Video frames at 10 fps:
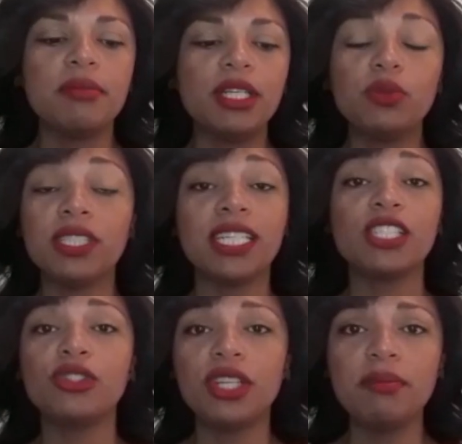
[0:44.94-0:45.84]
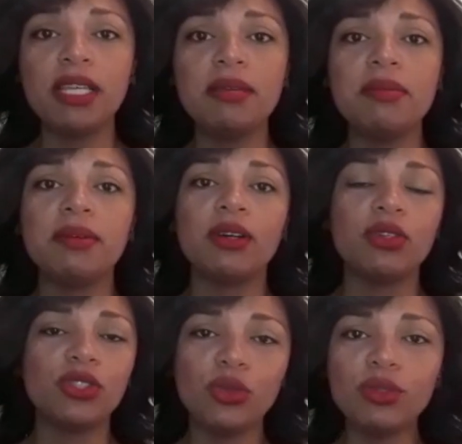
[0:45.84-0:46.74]
it was an extremely
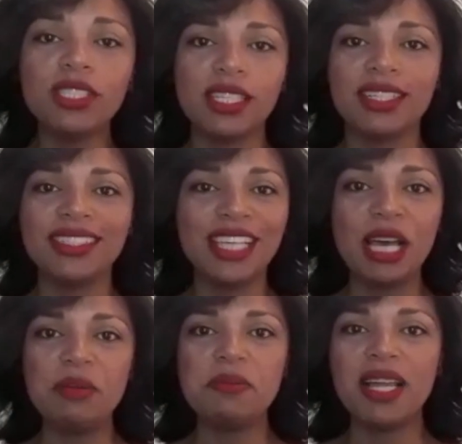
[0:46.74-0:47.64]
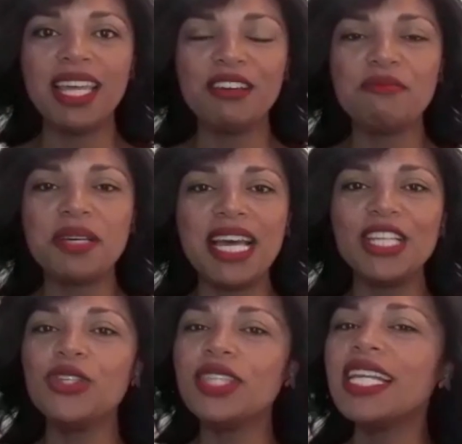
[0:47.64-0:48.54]
daunting time in my life, but I
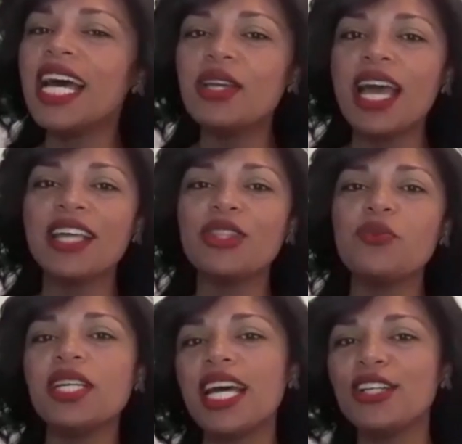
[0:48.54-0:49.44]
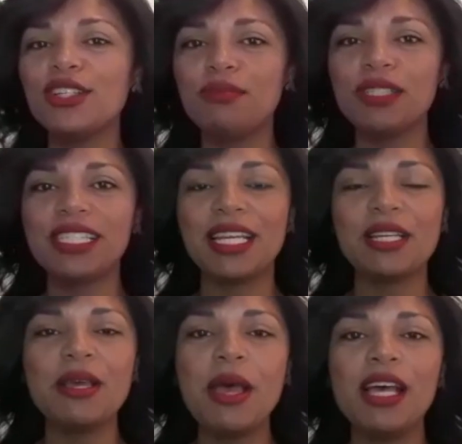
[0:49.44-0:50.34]
knew that I had the 100%
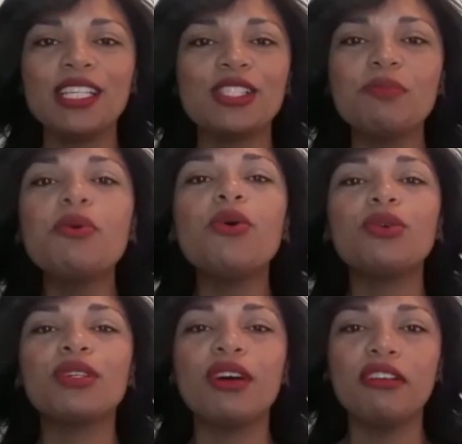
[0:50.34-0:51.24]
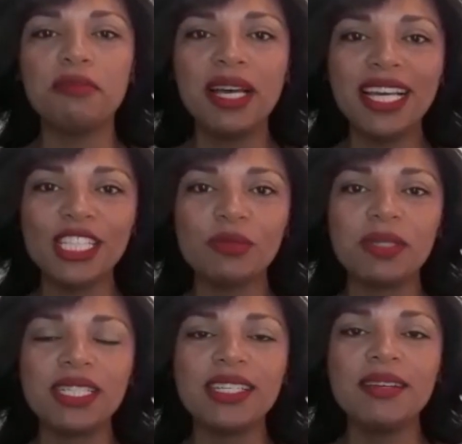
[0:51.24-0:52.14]
support of my
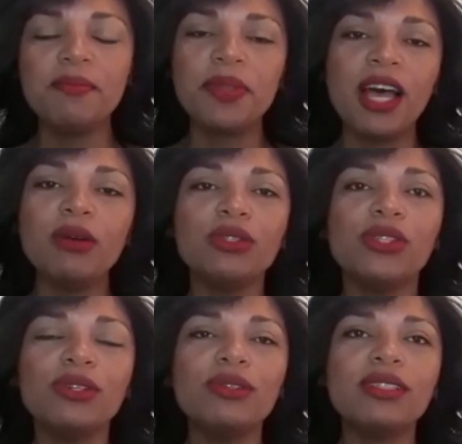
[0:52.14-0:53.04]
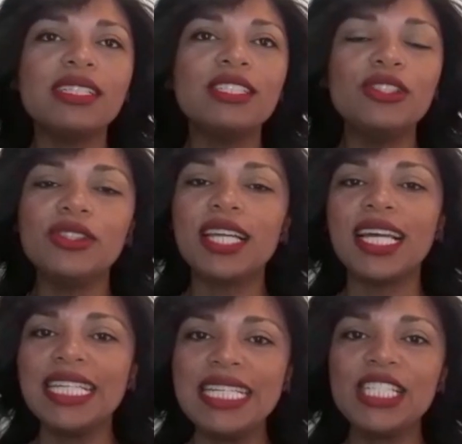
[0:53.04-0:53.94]
husband. I also knew that I
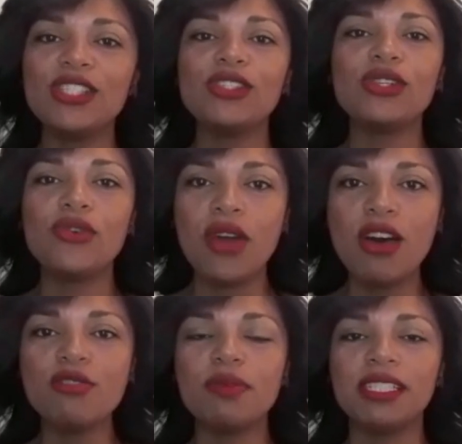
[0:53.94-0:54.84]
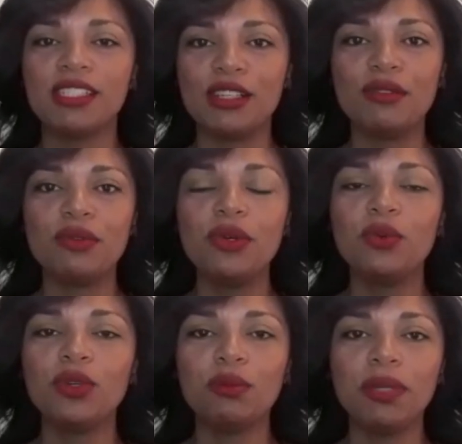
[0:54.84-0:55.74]
needed to surround myself
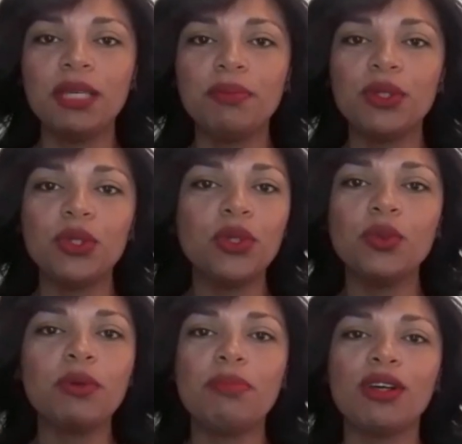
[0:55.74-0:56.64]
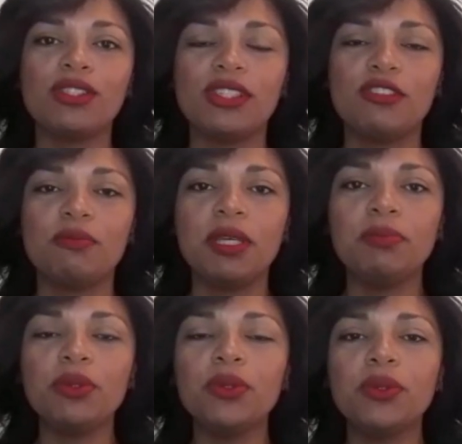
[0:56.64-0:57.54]
with people who were positive,
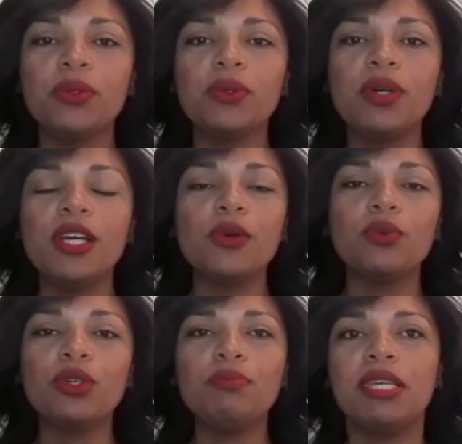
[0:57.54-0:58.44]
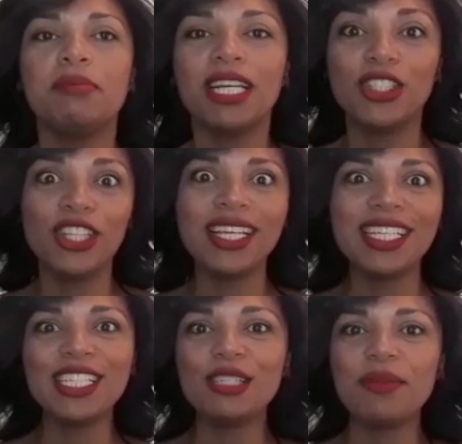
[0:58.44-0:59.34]
people who would be my
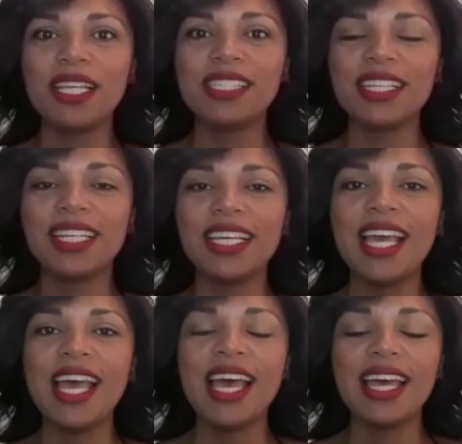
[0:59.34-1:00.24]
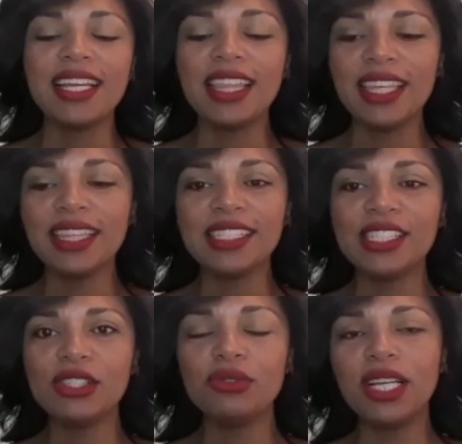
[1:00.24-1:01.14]
cheerleaders, basically. And I think this
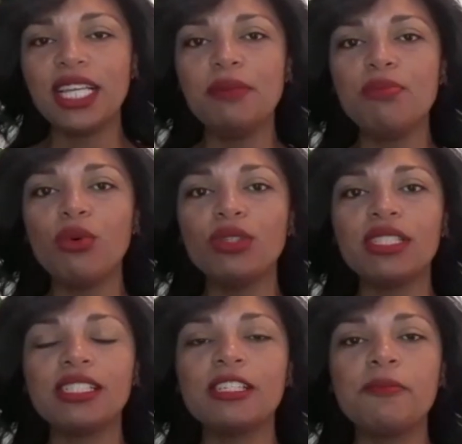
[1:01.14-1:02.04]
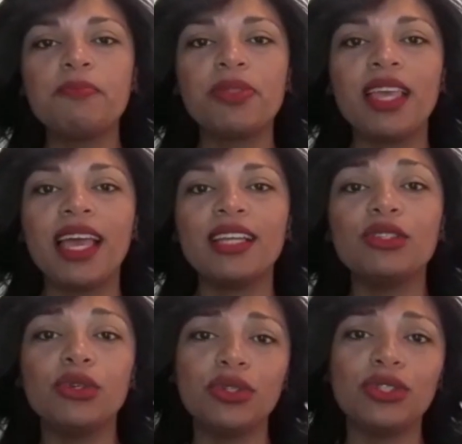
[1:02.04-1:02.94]
is a really important and
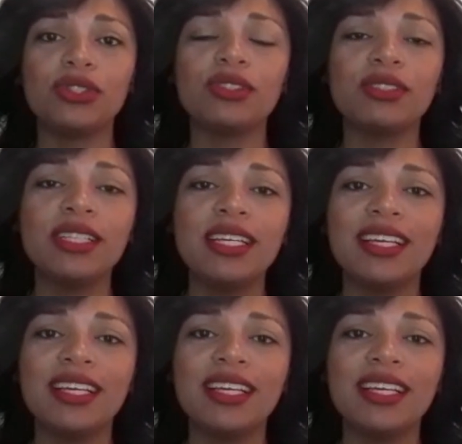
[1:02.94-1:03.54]
crucial